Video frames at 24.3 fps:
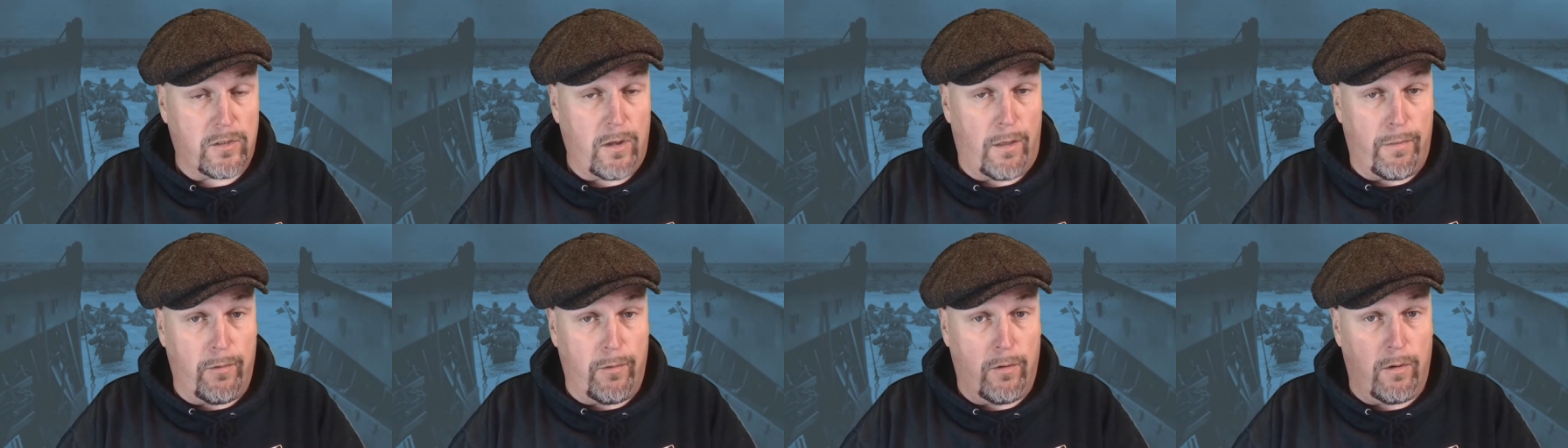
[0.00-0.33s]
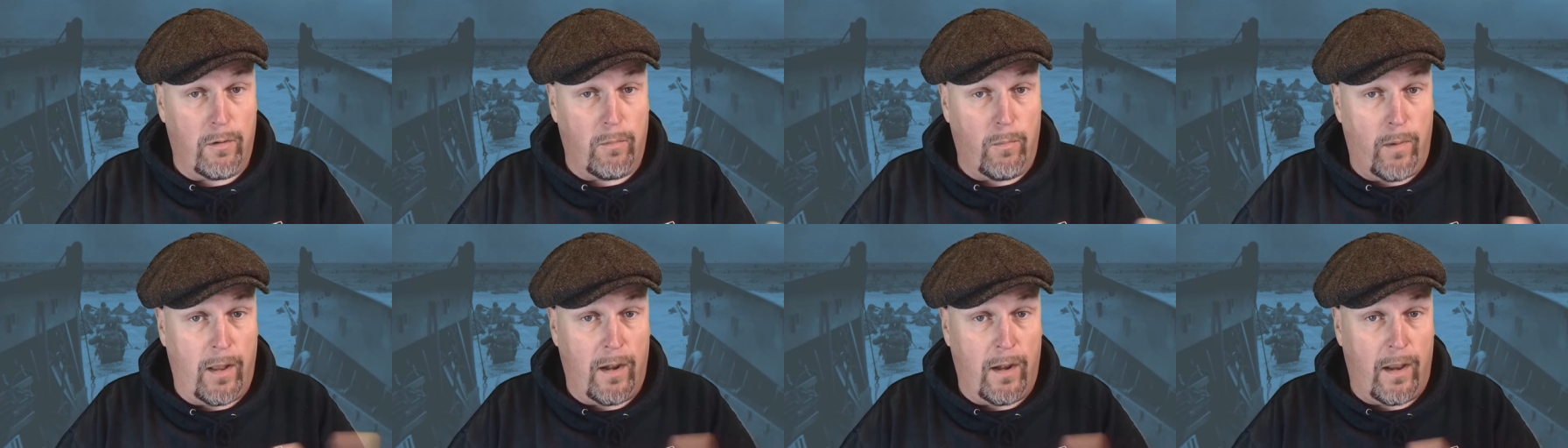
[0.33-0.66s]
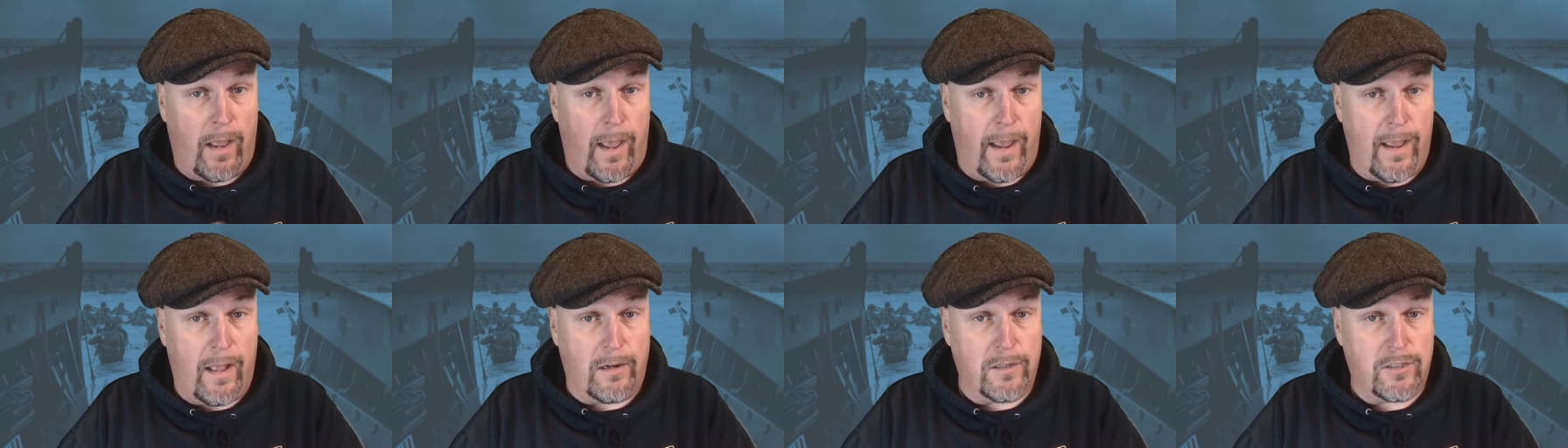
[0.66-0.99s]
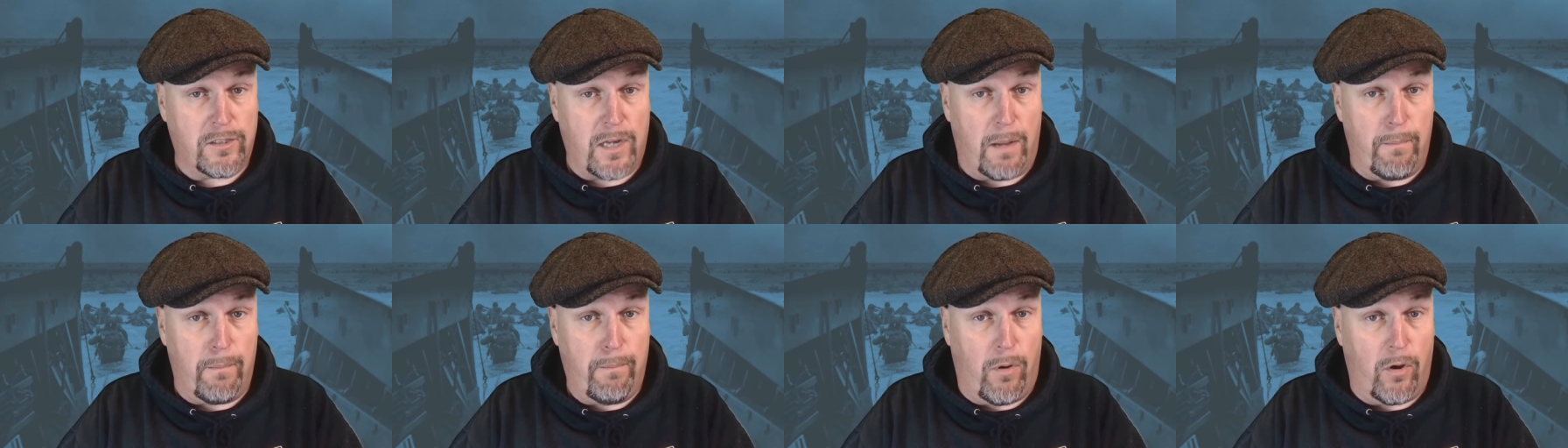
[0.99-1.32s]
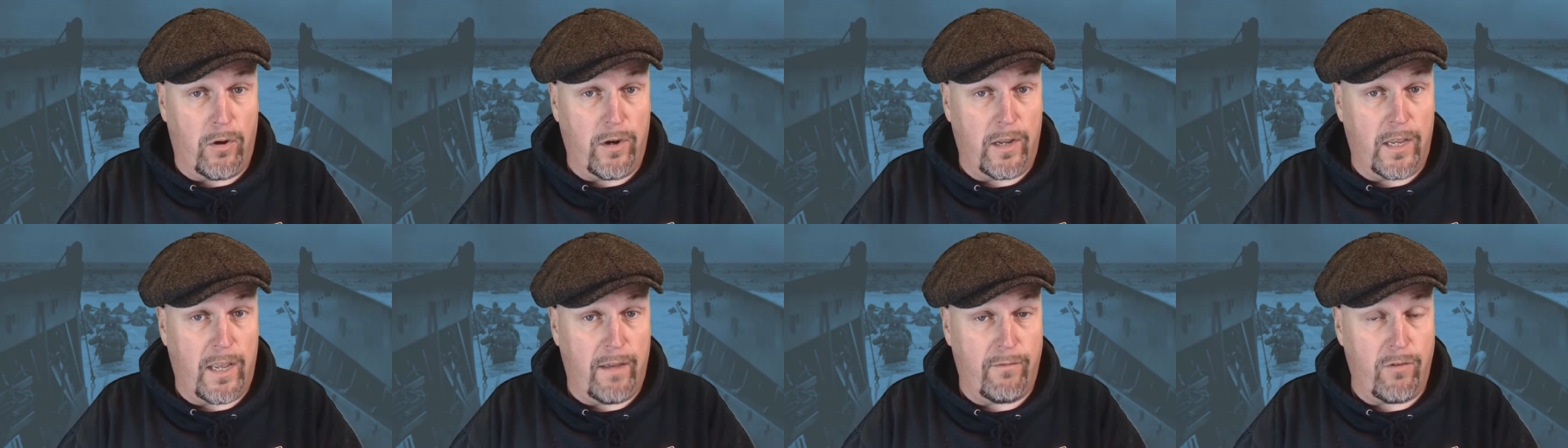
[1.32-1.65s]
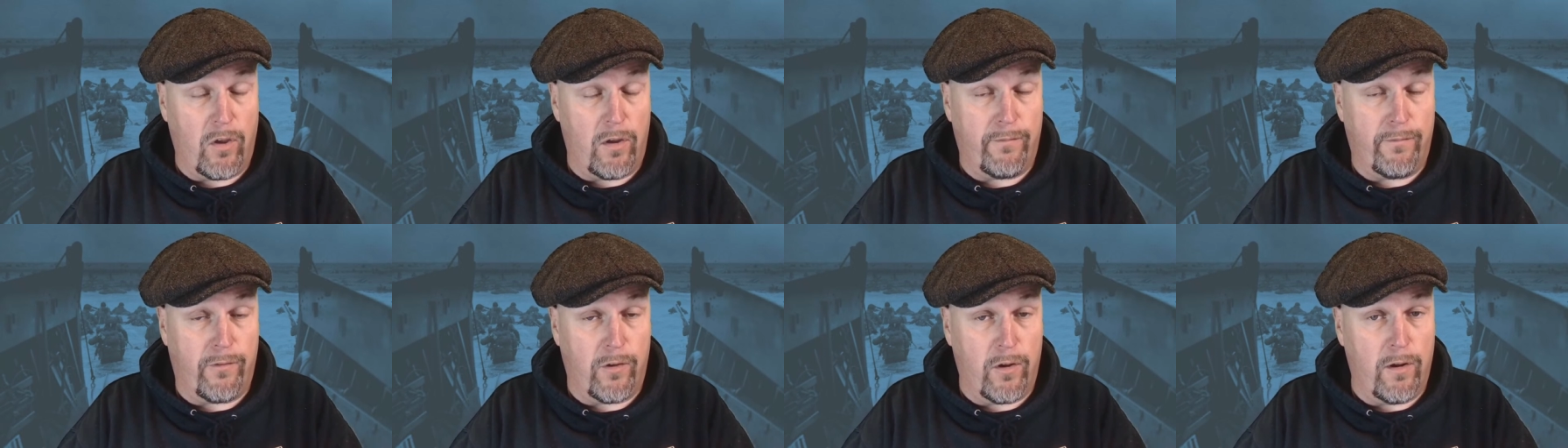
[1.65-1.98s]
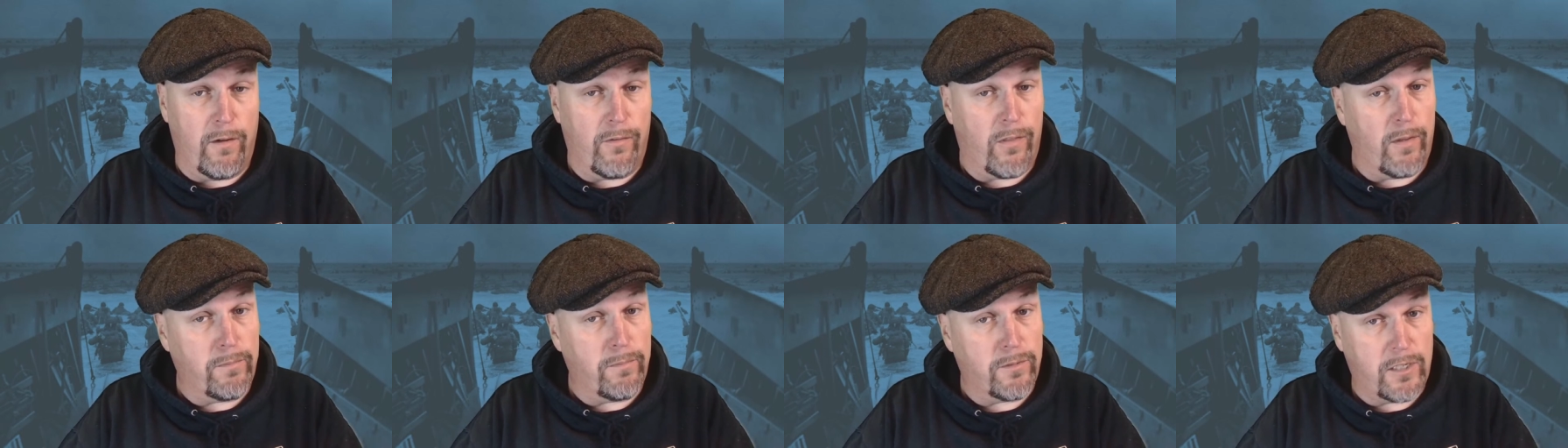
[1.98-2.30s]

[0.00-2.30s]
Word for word: I thought, well, hey, I'll jump on and give you a few of them.